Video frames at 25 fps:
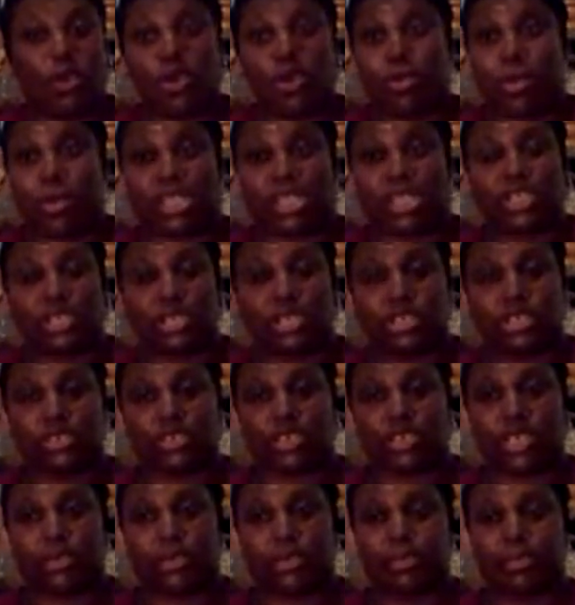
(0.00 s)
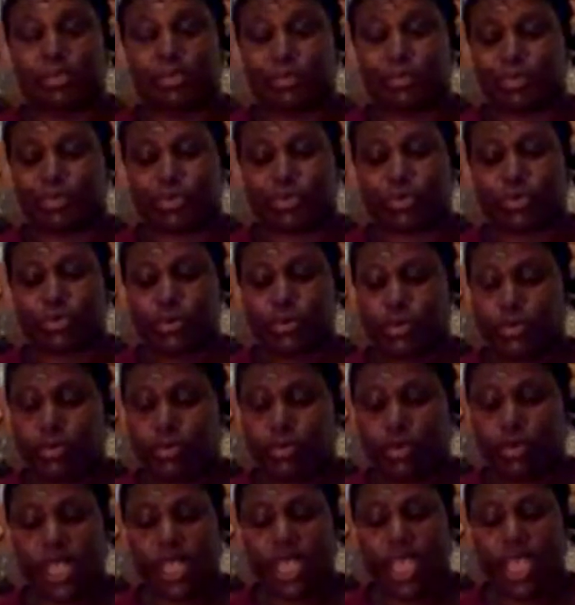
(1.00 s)
or my children.
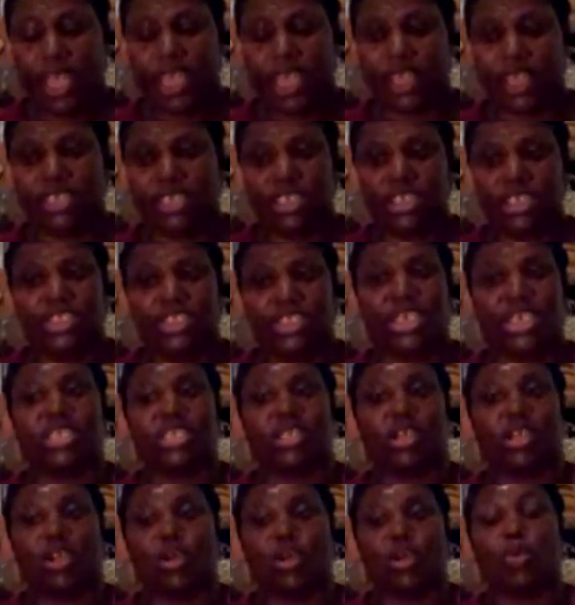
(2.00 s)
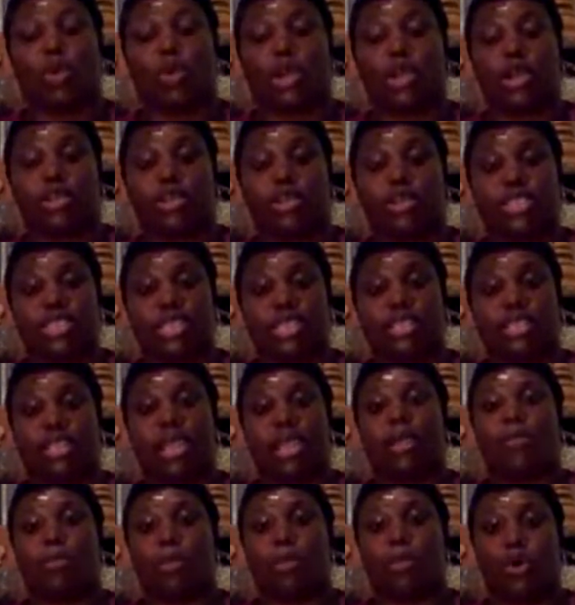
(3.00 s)
And just her words in
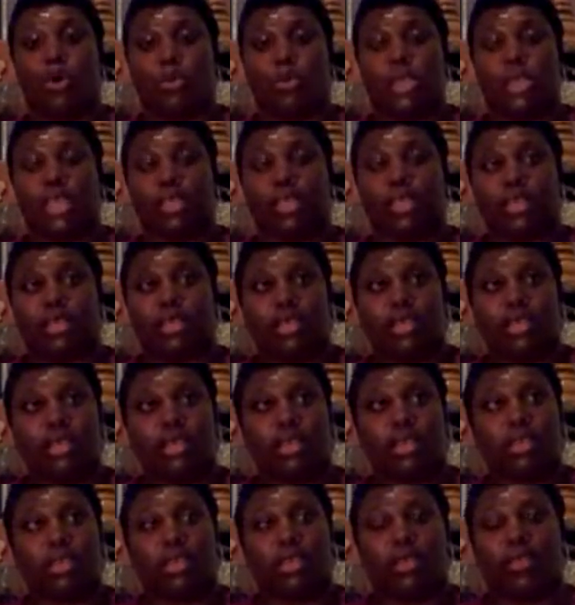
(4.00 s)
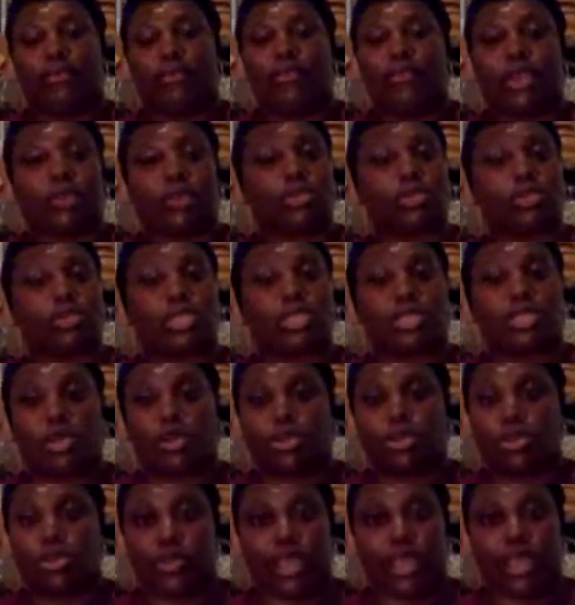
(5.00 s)
that moment felt
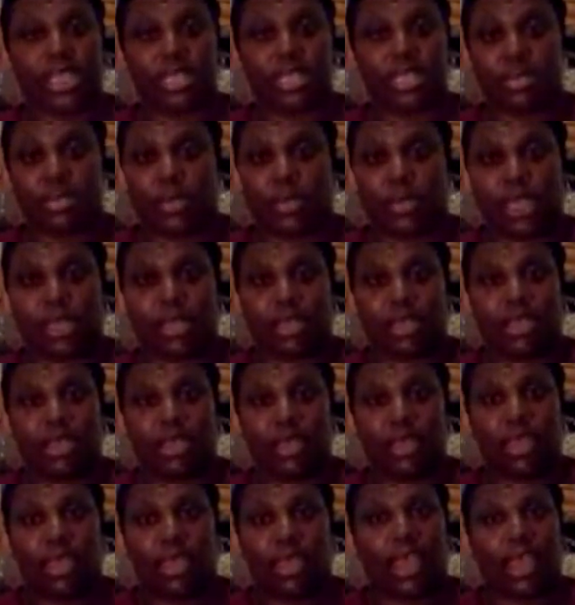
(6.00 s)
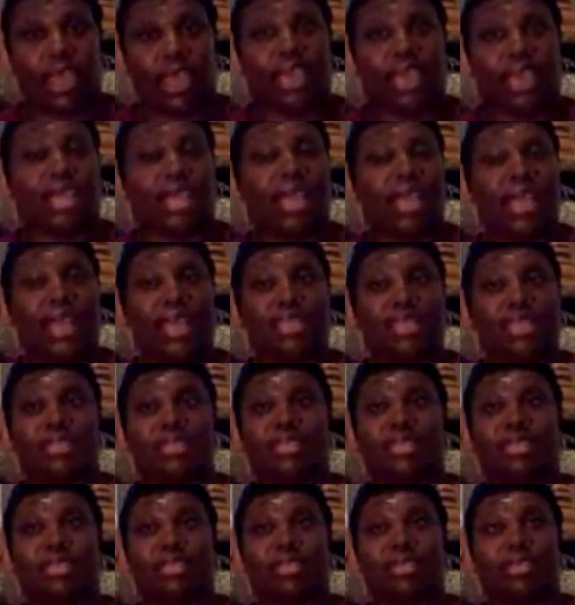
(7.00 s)
so great to me. And I
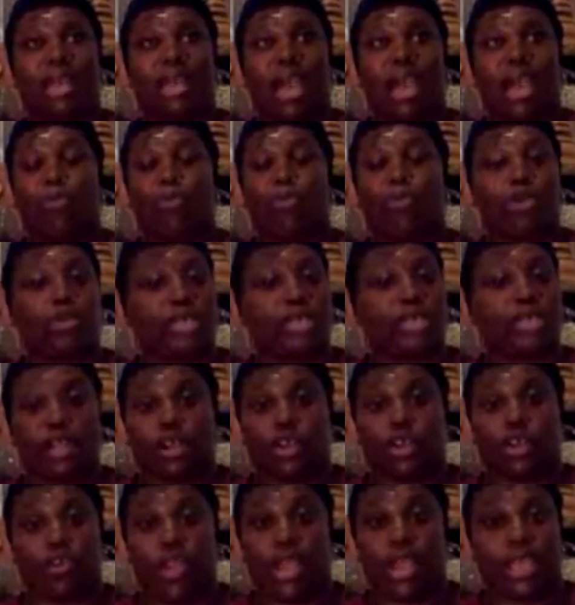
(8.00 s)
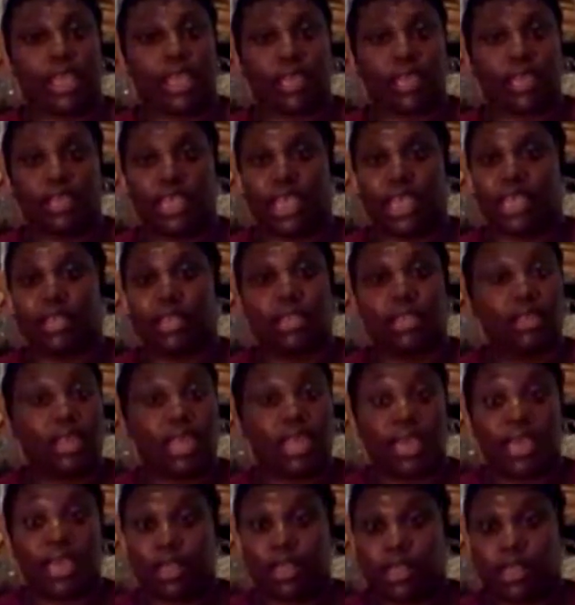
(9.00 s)
broke down crying
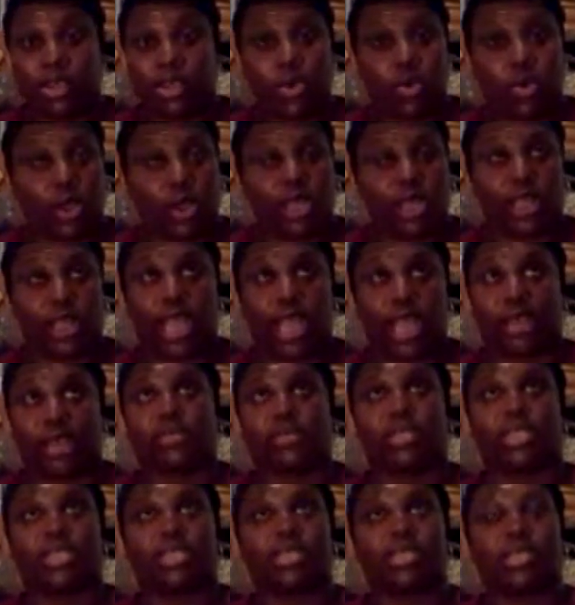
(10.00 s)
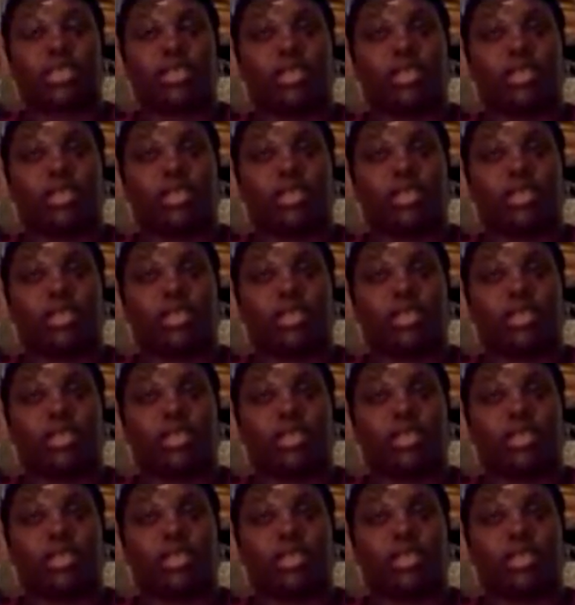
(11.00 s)
in the courthouse,